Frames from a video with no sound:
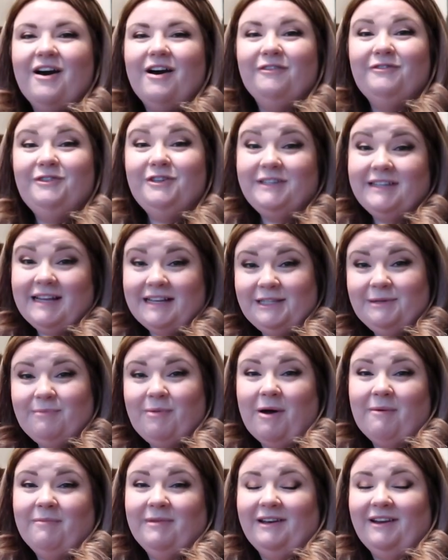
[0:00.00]
I've just had to
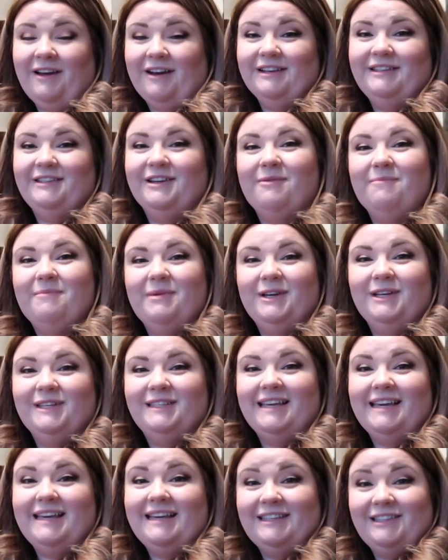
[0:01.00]
pop the light on
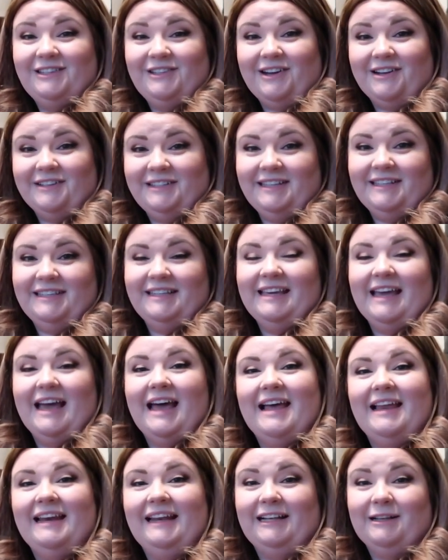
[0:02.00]
because it is starting to
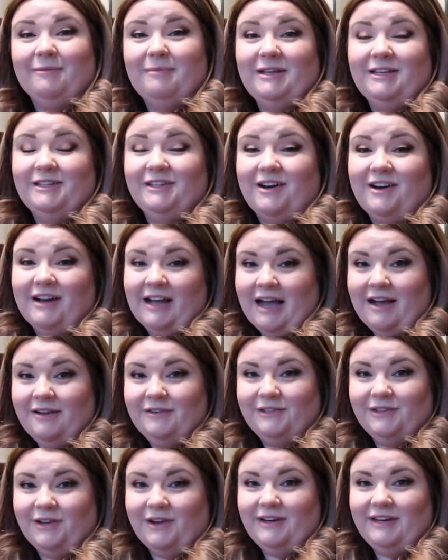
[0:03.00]
get a little bit dark
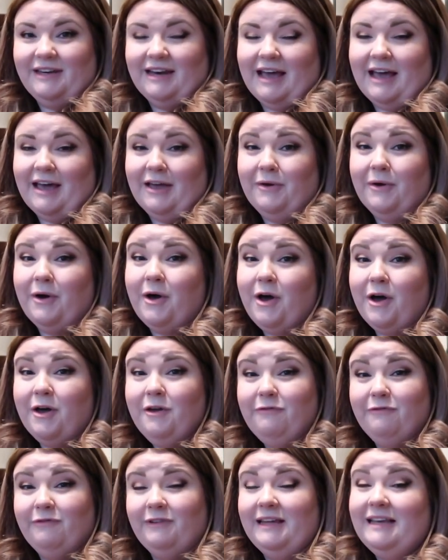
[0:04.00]
outside now.
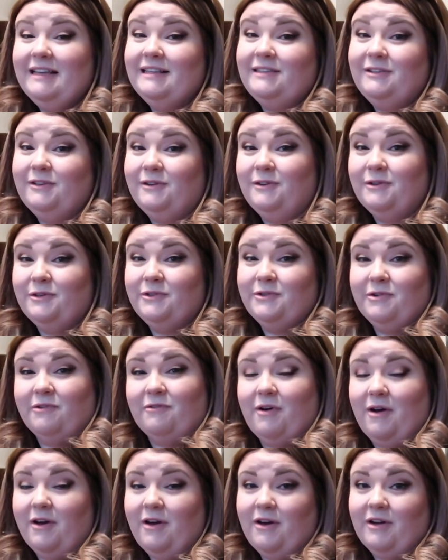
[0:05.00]
Hopefully it still looks all
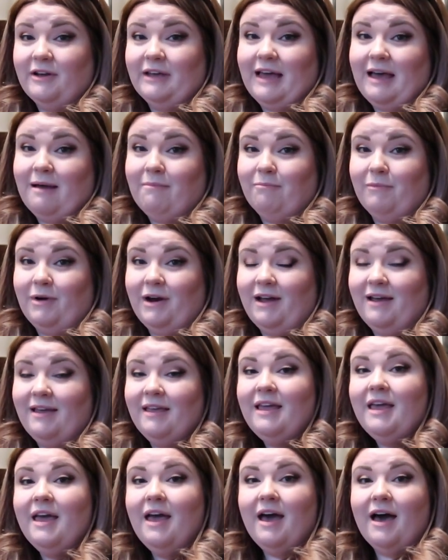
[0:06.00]
right on
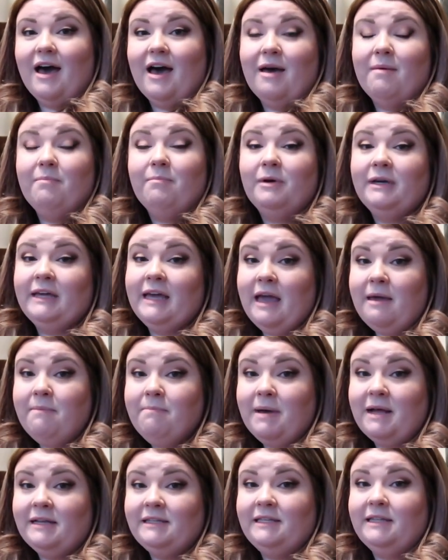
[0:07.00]
camera. Um, but
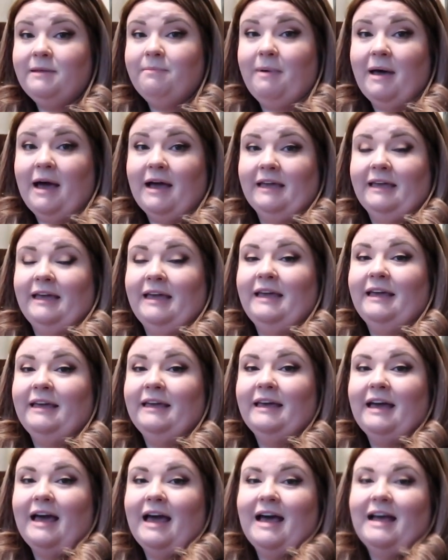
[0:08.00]
getting back to the
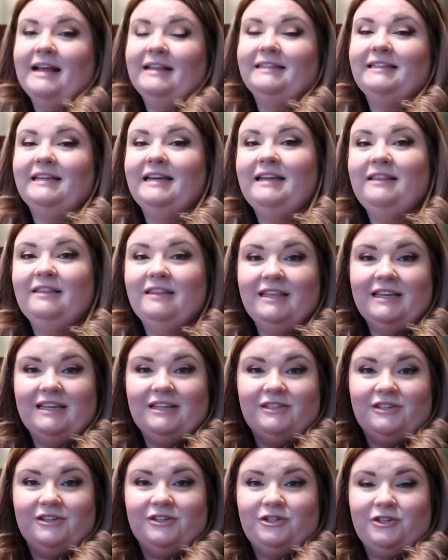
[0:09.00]
packing and in
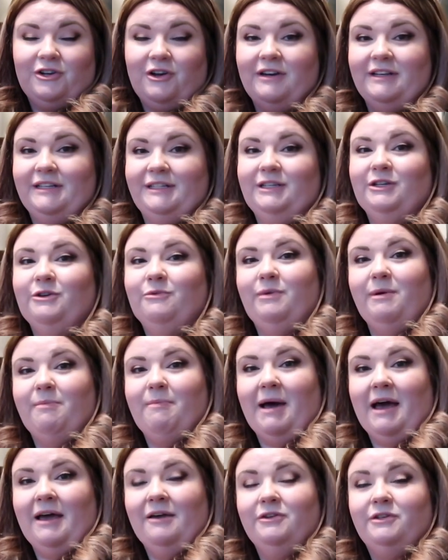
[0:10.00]
this Charlotte Tilbury
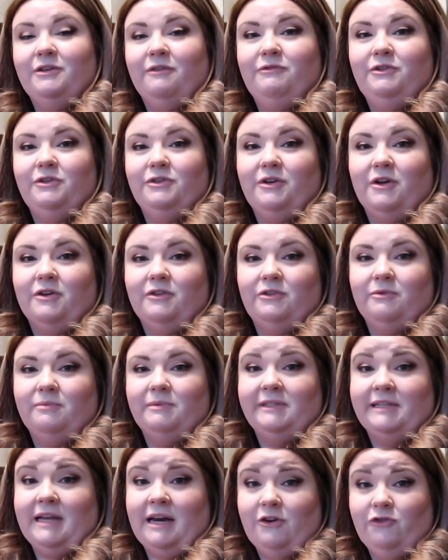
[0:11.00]
pouch, I've just got some
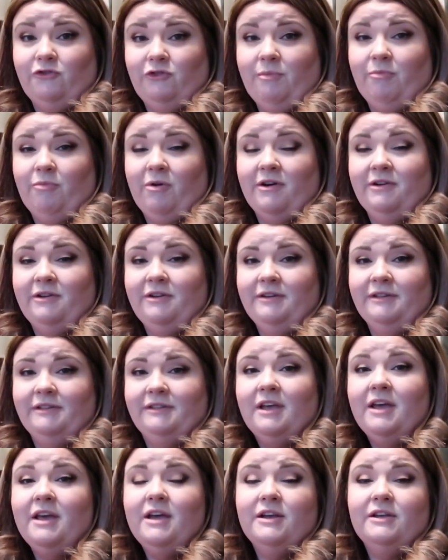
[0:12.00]
sanitary
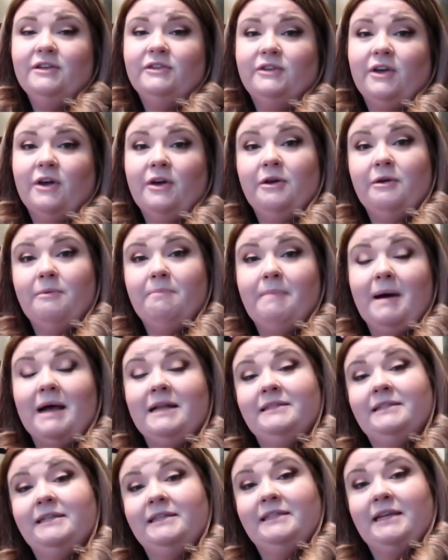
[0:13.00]
products. So
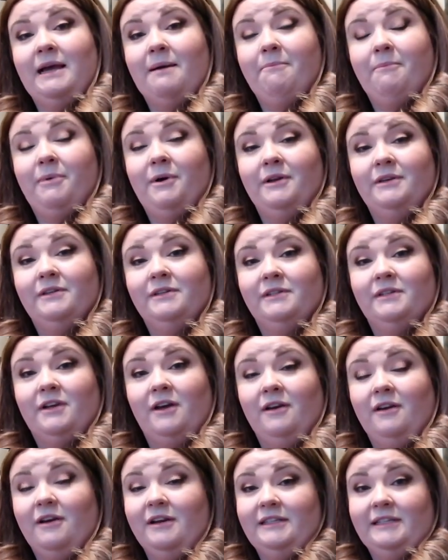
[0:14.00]
pads and tampons,
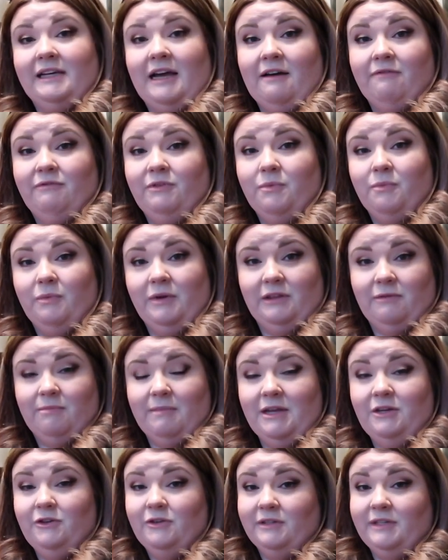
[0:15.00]
I like to have them with
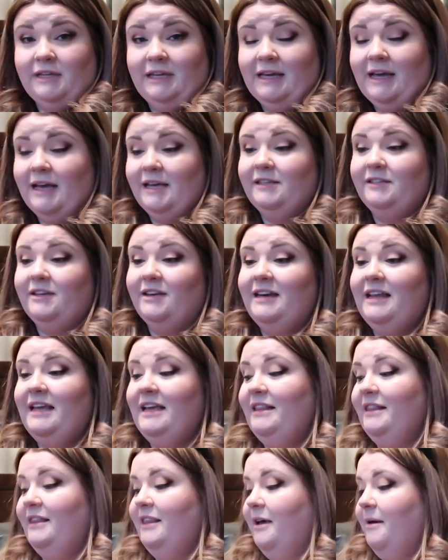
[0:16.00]
me just in case I
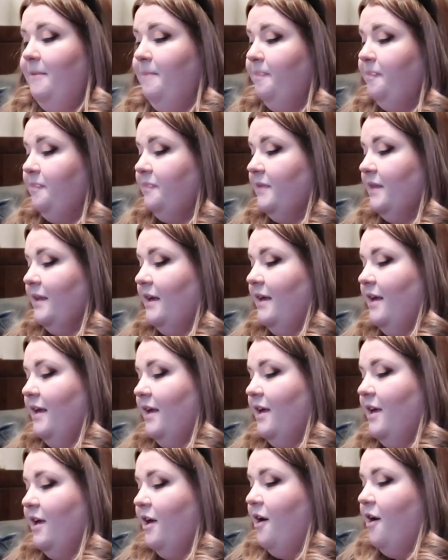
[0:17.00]
need them.
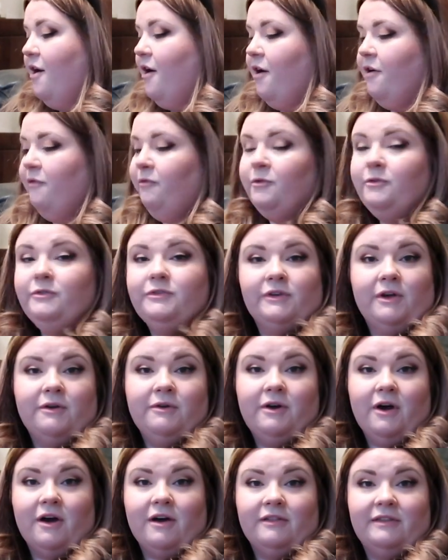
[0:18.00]
I've also
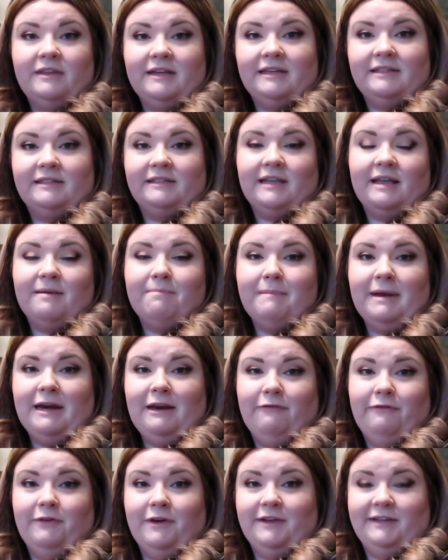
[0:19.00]
got this
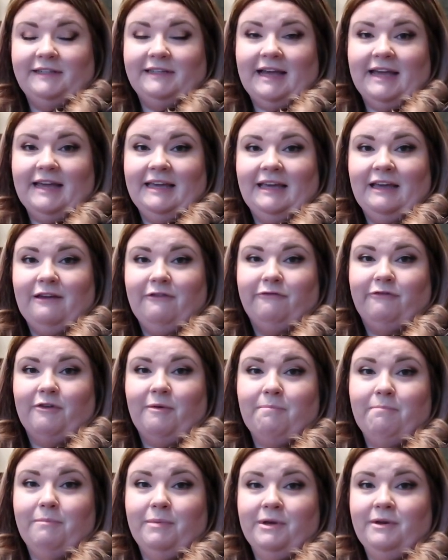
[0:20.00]
mini first aid kit
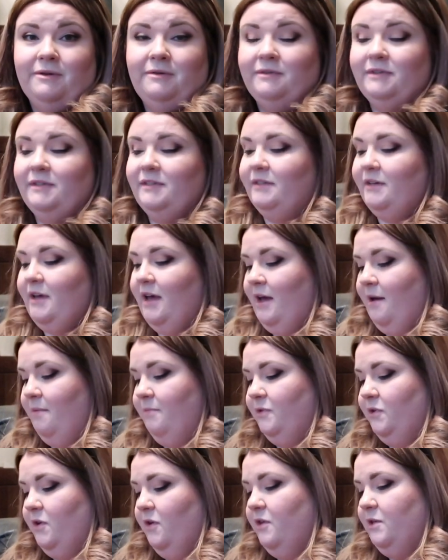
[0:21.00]
from Boots.
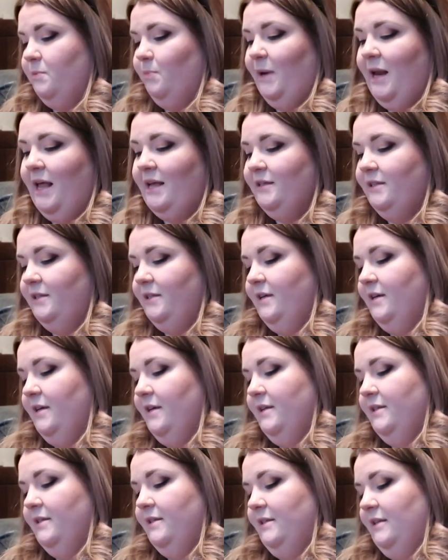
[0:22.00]
Um, so there's
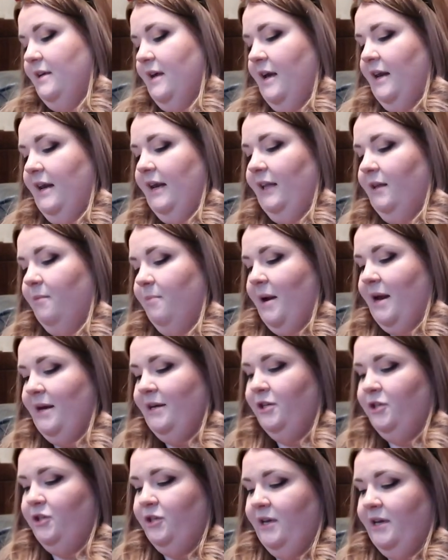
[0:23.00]
plasters, uh, little
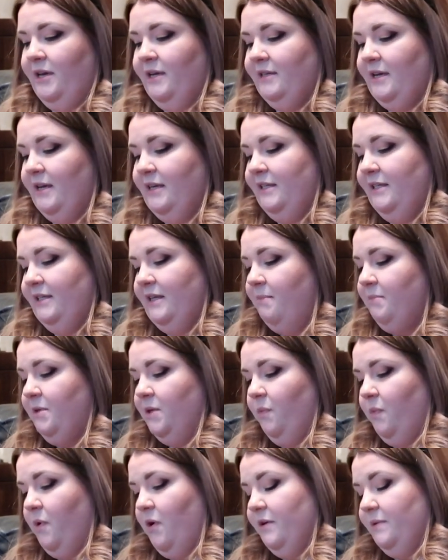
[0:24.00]
bandages,
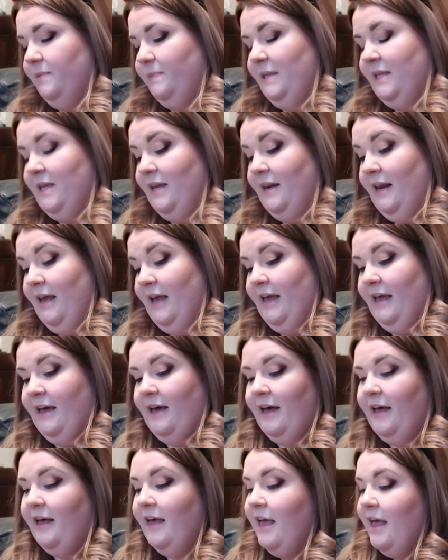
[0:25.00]
antiseptic wipes in
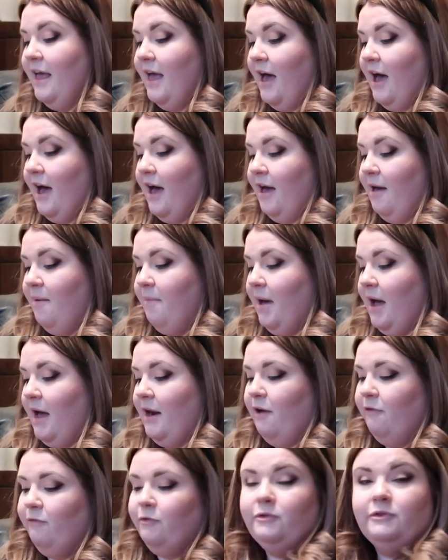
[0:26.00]
here. Um,
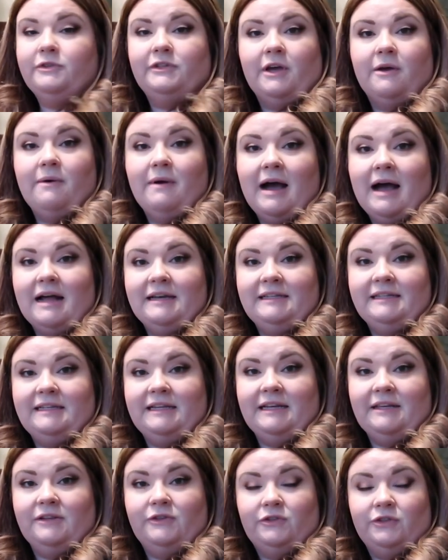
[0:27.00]
and I've also added
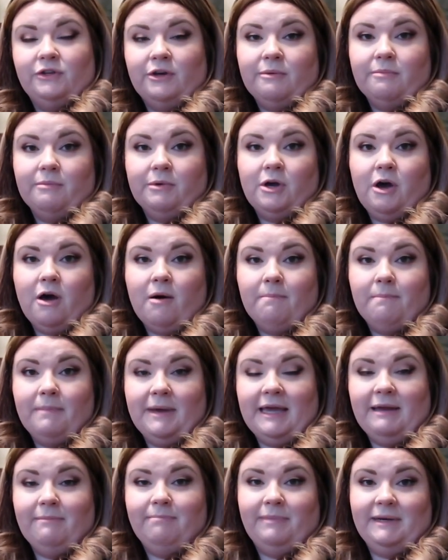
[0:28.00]
in some
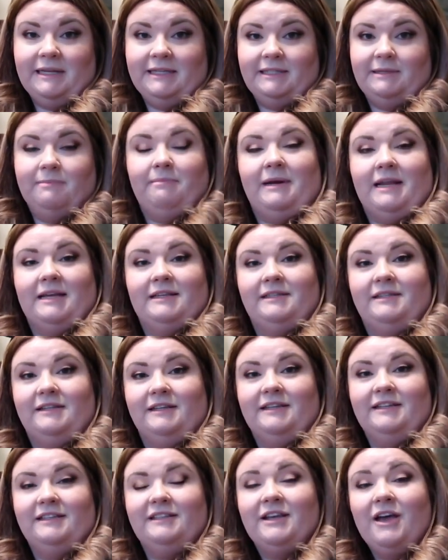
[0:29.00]
Compeed blister
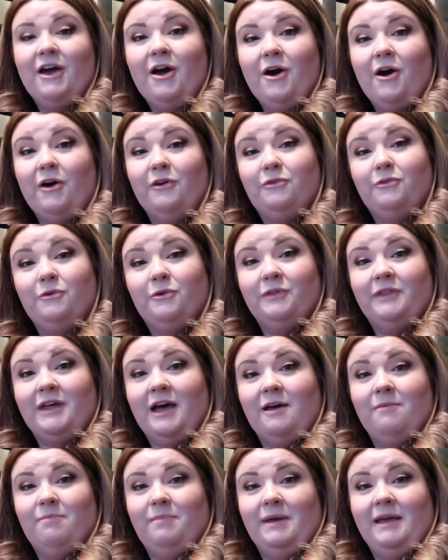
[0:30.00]
plasters. I thought
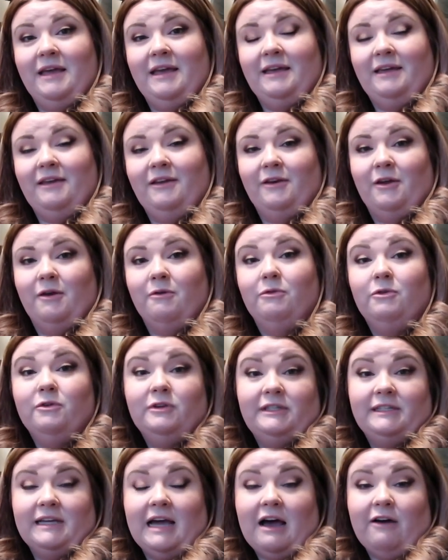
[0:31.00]
that would be, you know,
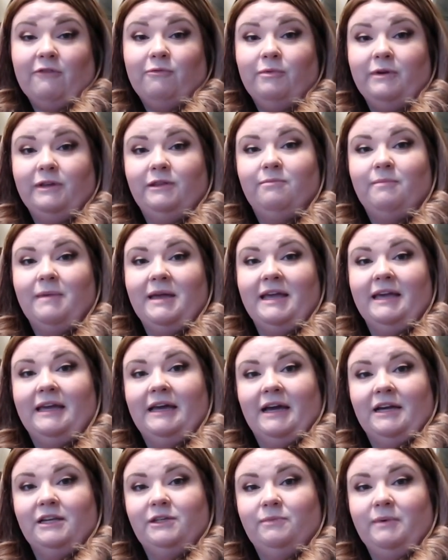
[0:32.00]
good to have with me in
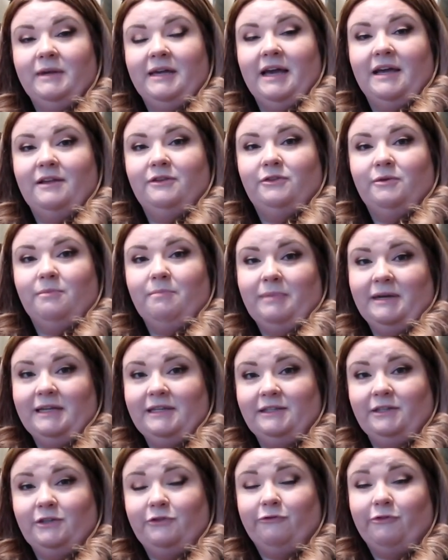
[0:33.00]
case we get some
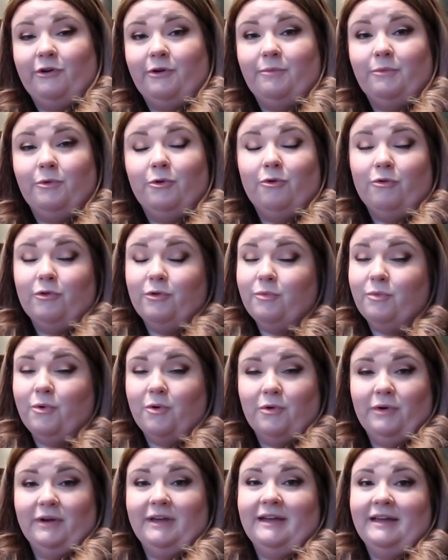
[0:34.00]
blisters from all the
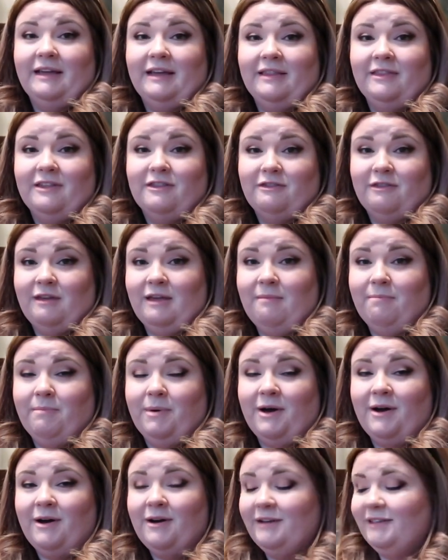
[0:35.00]
walking in the theme
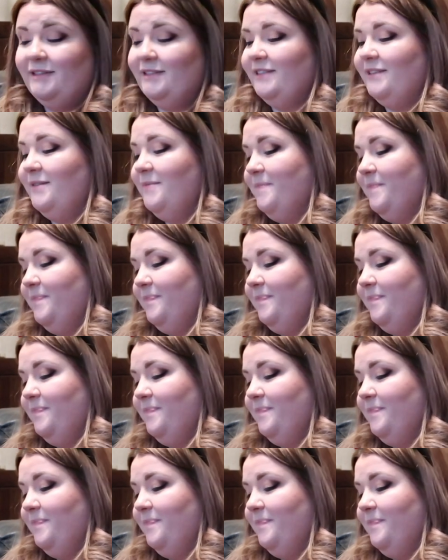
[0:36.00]
parks.